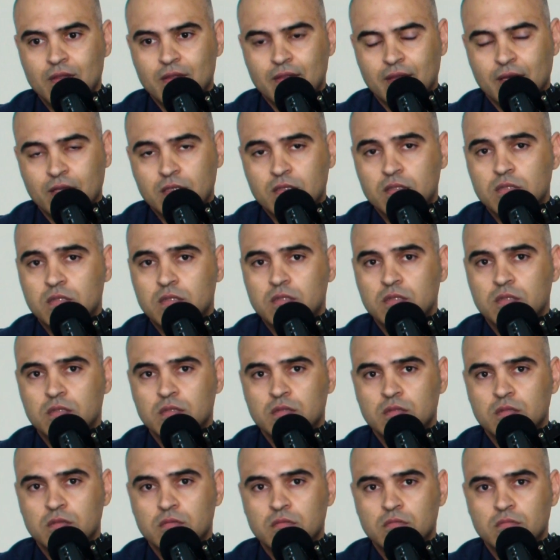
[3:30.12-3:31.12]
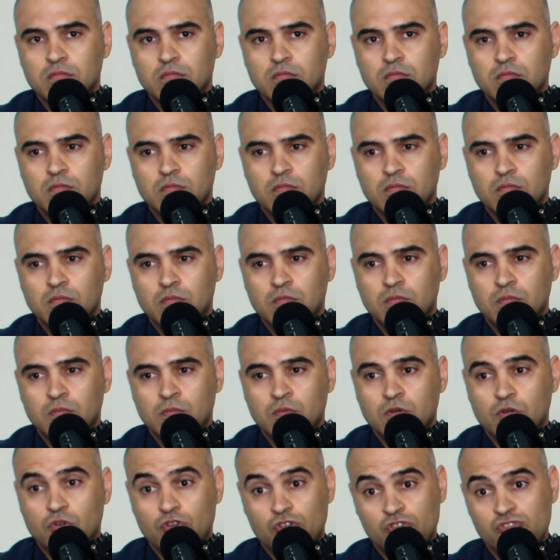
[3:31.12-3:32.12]
that's
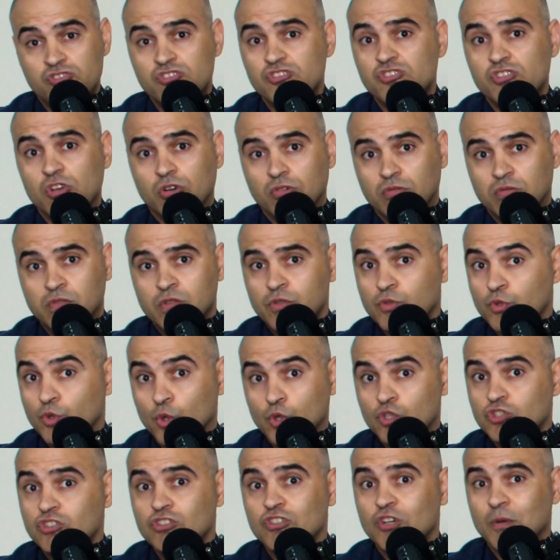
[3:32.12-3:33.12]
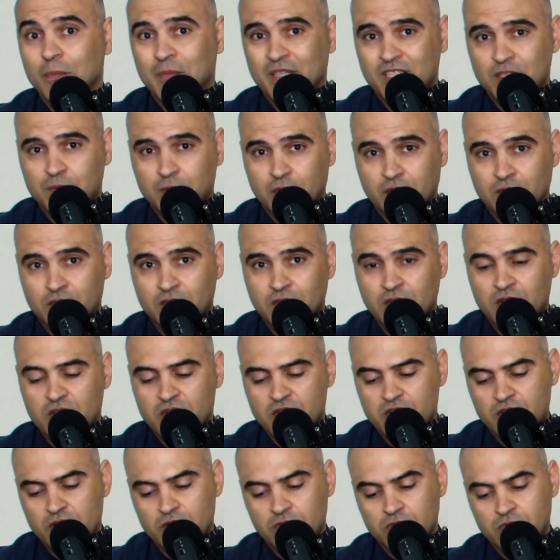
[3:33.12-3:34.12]
also not commitment,
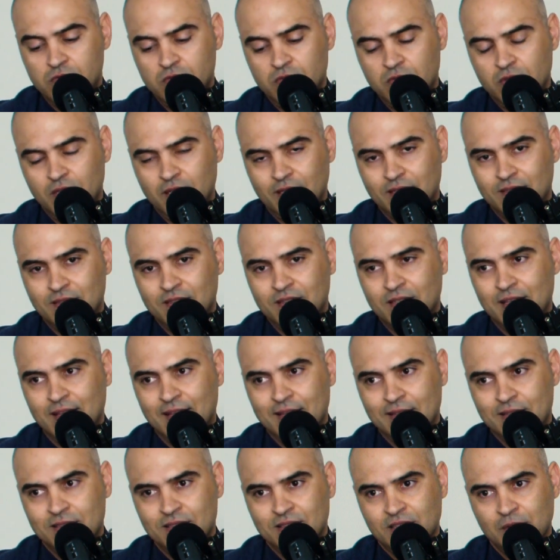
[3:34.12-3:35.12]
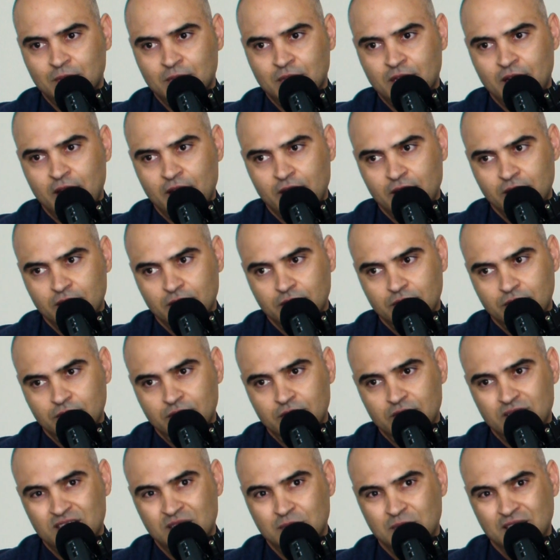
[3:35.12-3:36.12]
though it has some kind
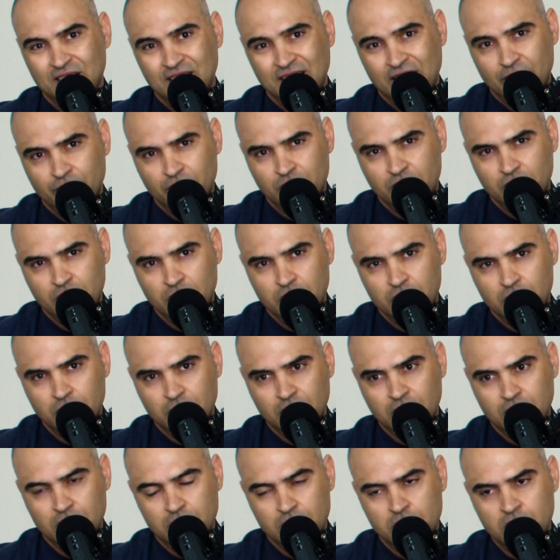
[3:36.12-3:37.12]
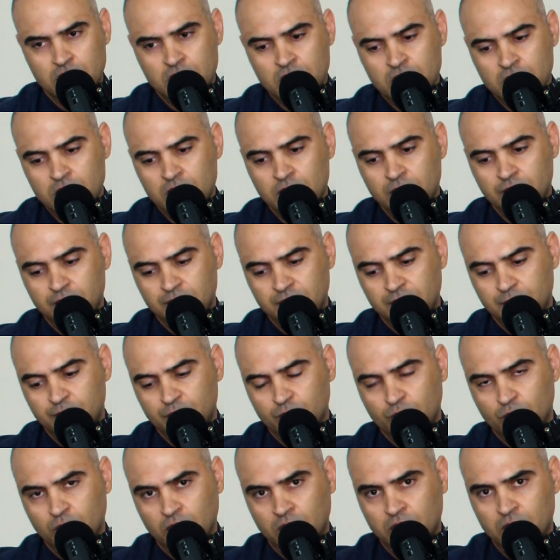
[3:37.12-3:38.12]
of similarities because
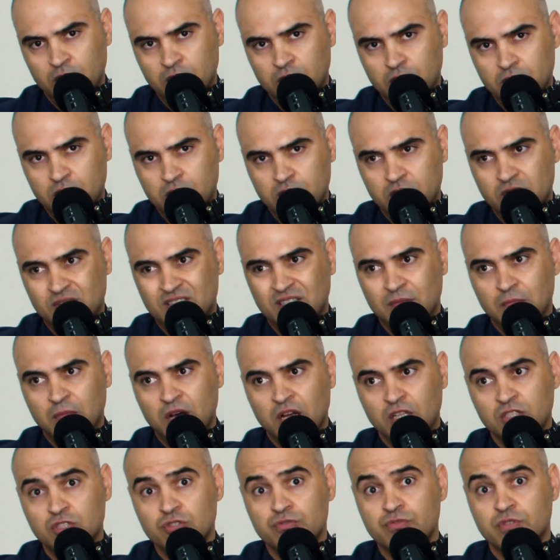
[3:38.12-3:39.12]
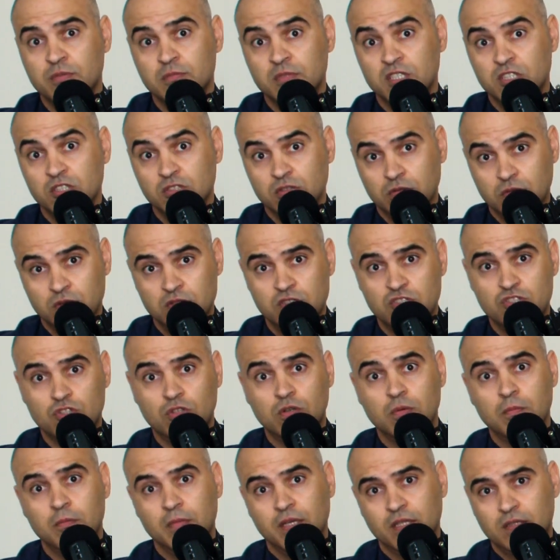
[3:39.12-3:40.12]
people demand from you to
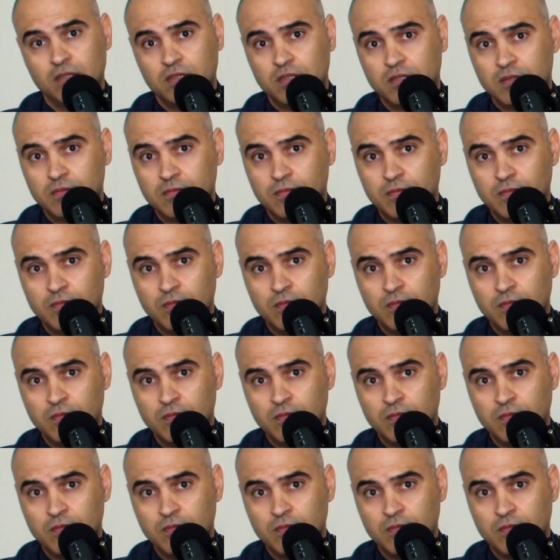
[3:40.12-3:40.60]
commit.